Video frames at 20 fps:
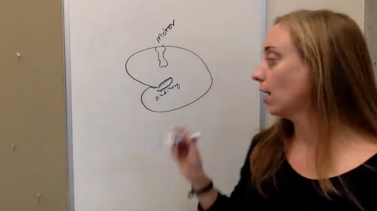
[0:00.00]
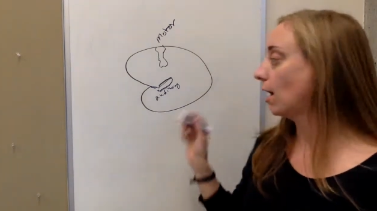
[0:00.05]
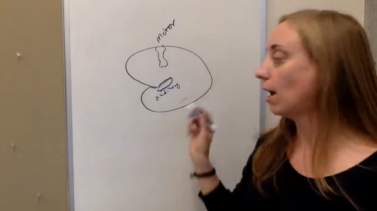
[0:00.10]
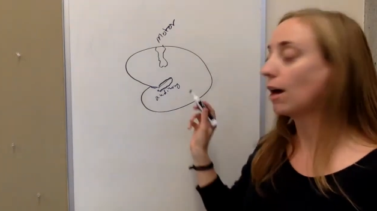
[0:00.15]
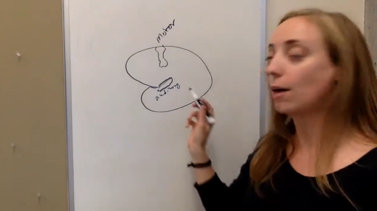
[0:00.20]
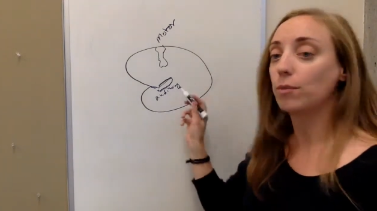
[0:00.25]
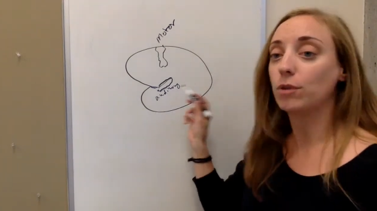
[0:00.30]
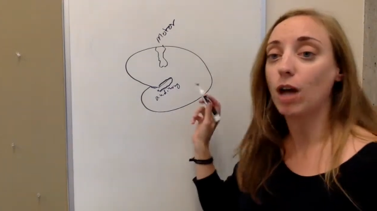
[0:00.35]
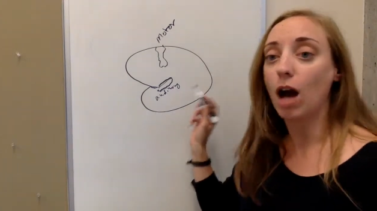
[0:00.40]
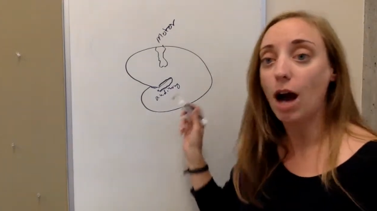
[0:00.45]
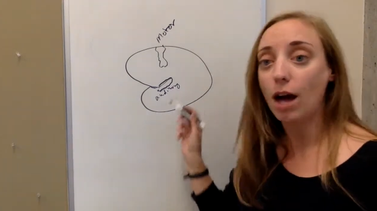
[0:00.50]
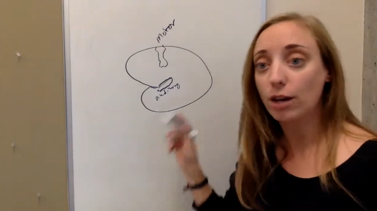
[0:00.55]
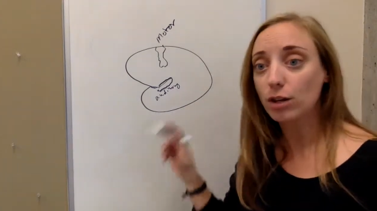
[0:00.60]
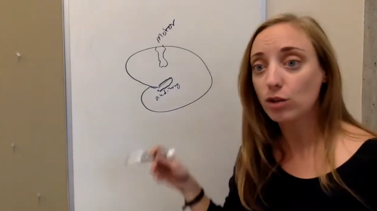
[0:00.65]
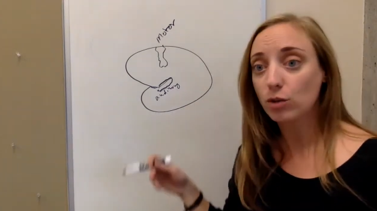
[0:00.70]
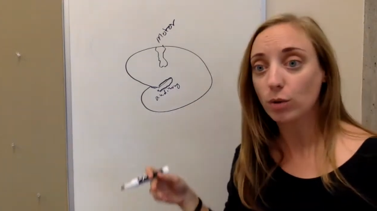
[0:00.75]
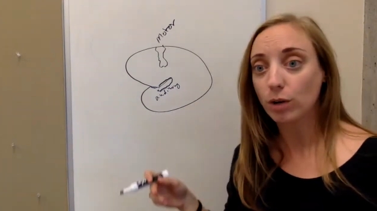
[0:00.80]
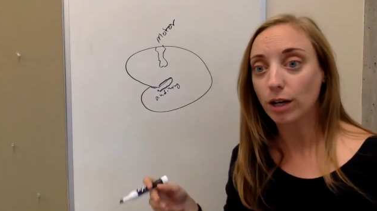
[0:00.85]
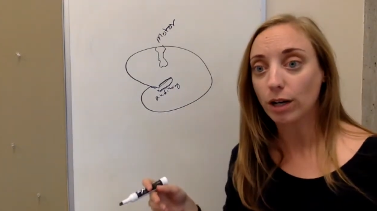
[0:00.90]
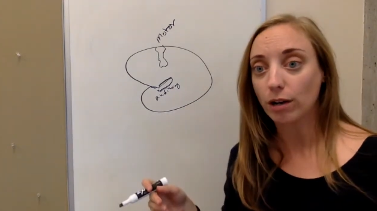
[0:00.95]
The
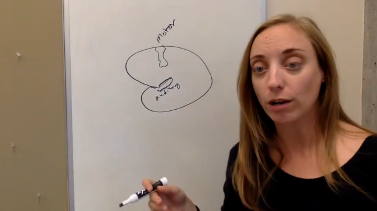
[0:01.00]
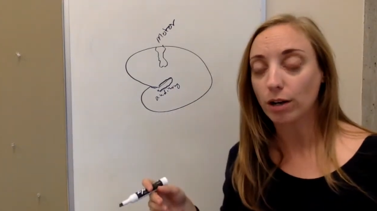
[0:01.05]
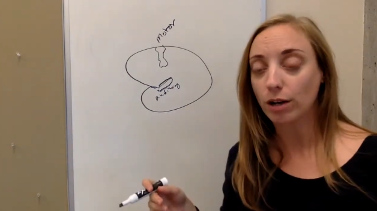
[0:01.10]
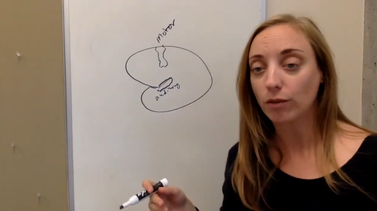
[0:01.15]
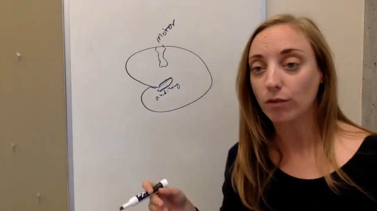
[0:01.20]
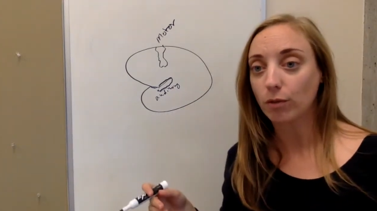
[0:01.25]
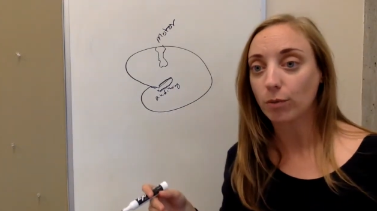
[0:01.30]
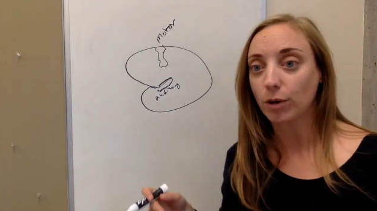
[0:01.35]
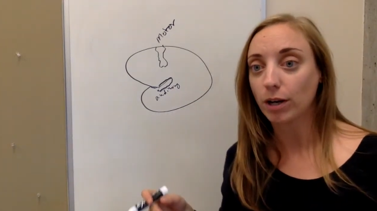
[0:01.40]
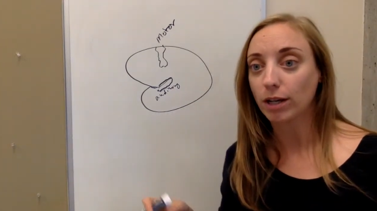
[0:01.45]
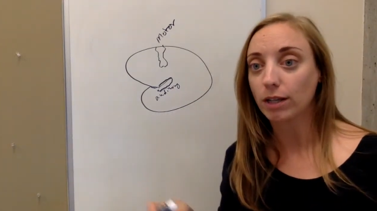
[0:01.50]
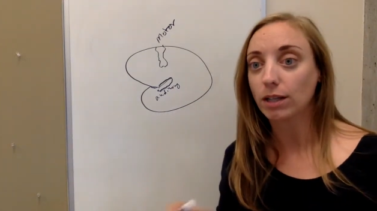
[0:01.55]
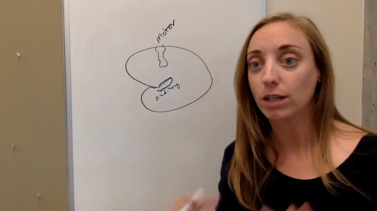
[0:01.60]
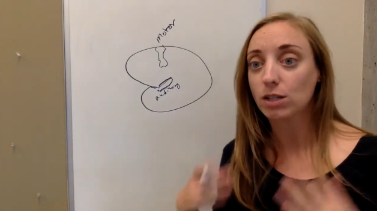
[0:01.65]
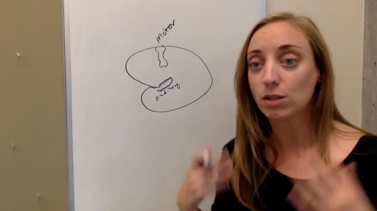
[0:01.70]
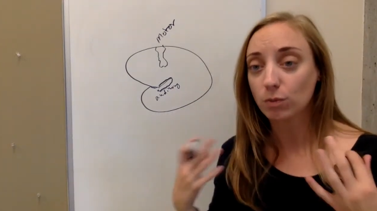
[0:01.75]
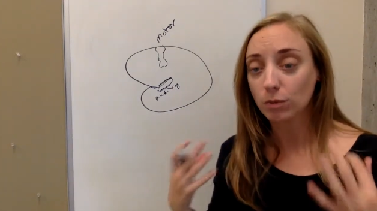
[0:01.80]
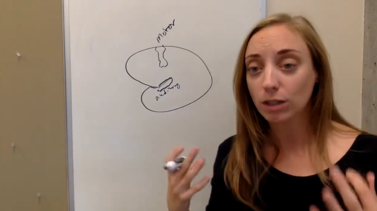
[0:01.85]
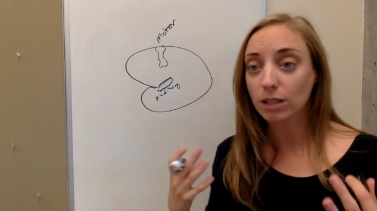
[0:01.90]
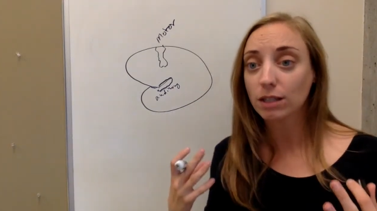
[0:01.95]
auditory area of our brain
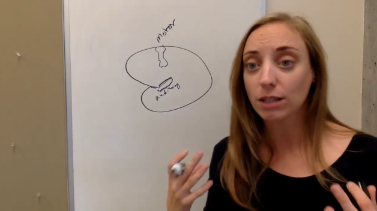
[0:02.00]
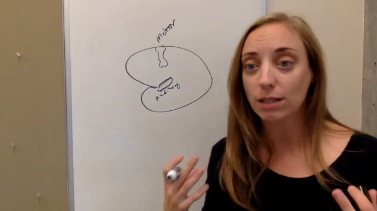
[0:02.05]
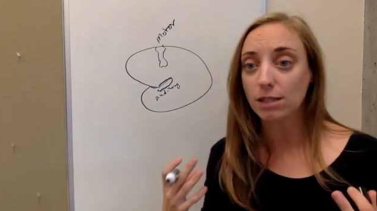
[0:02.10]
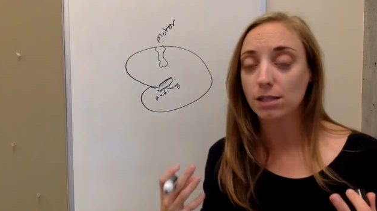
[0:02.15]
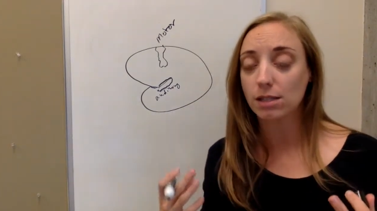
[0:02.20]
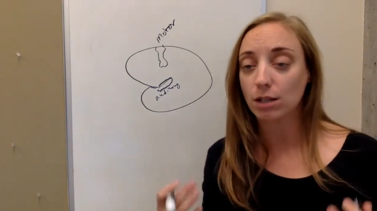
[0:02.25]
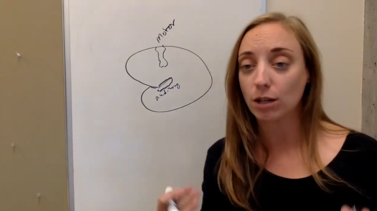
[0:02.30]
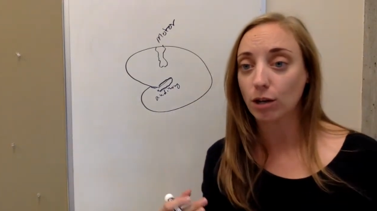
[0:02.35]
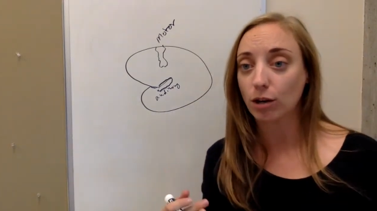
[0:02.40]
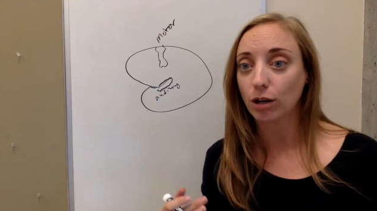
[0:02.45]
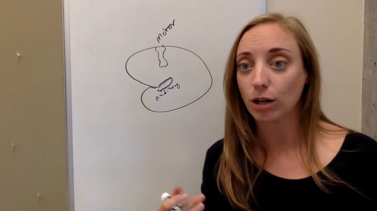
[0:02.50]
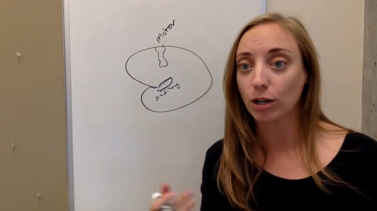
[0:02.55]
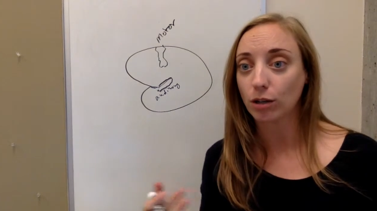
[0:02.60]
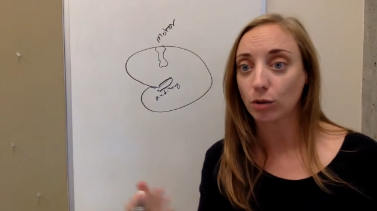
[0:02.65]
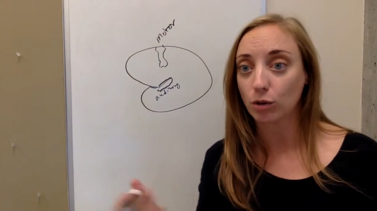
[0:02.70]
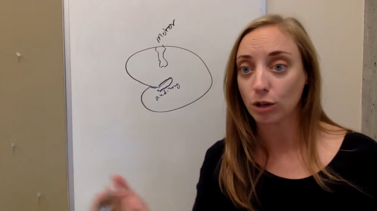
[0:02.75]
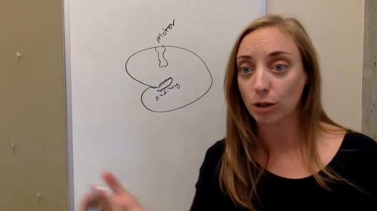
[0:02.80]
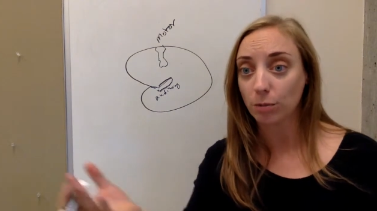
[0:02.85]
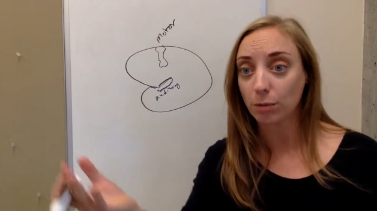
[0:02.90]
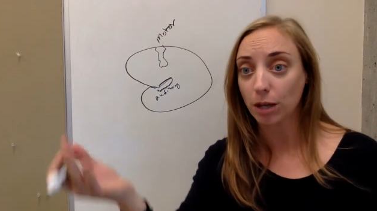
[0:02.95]
is really necessary in
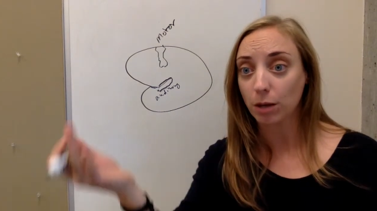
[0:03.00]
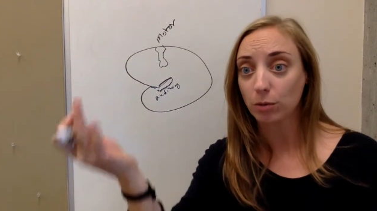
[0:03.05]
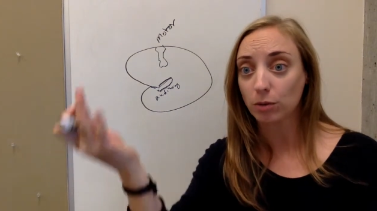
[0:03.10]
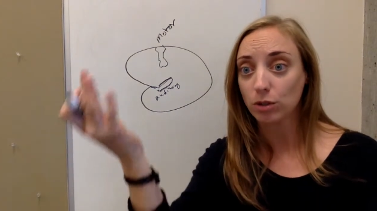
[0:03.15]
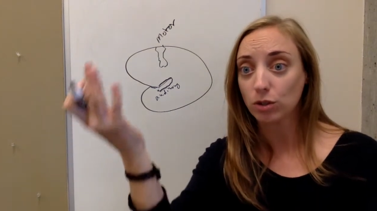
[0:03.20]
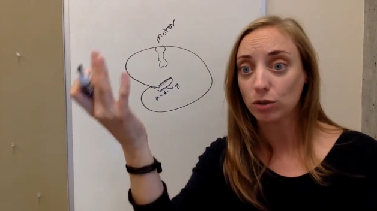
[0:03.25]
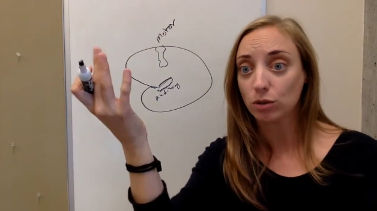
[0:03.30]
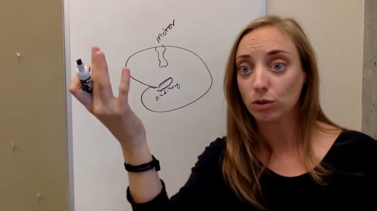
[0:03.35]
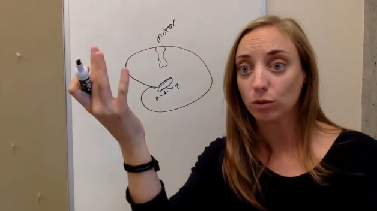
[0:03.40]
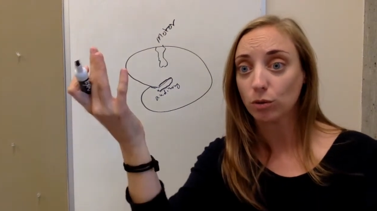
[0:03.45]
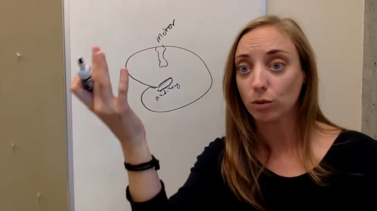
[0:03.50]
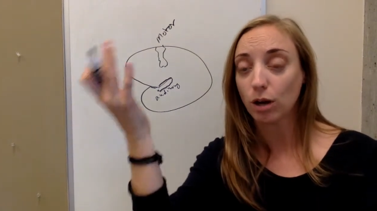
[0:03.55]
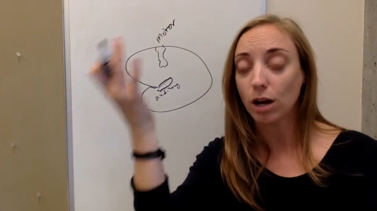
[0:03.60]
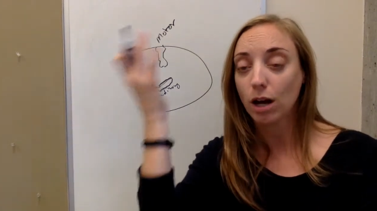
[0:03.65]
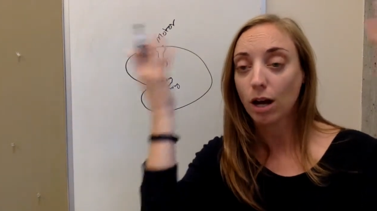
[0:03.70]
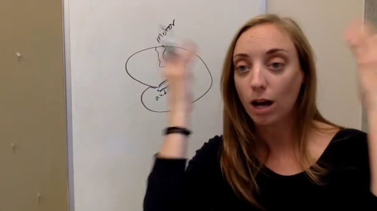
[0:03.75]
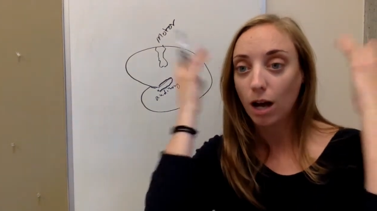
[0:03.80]
order to be able to